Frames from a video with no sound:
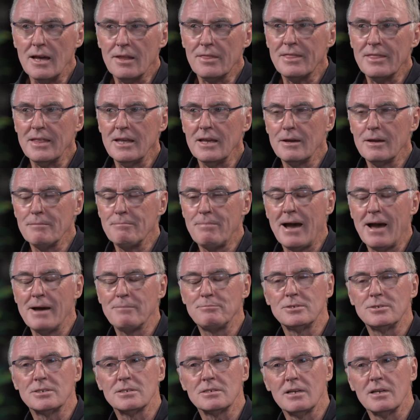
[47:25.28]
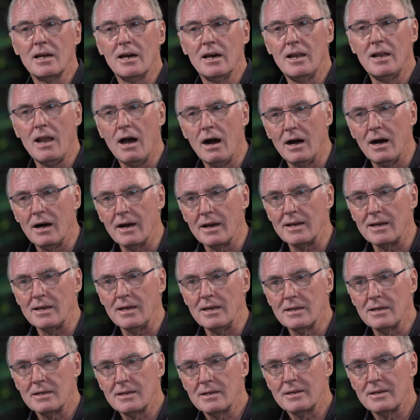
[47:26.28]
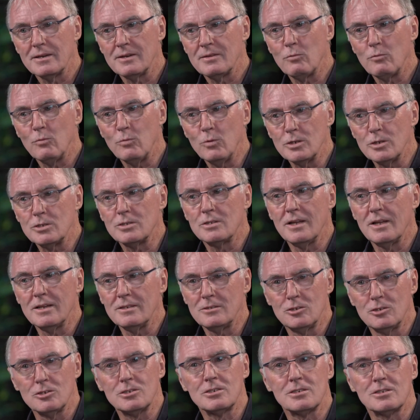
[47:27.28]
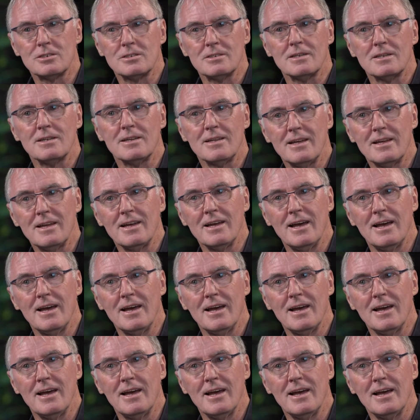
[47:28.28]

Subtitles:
I think Babs and I would just,